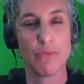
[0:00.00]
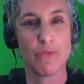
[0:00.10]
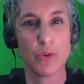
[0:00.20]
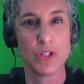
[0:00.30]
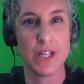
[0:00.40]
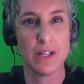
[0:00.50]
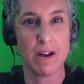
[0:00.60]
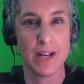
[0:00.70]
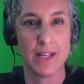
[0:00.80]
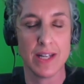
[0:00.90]

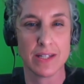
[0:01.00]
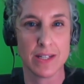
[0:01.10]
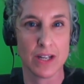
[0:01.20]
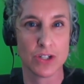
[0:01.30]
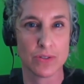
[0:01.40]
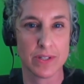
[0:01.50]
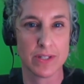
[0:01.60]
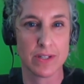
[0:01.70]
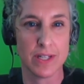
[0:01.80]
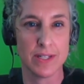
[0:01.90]
49 international
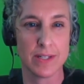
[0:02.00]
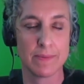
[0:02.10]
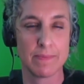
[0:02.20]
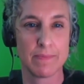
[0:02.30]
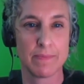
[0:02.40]
studies.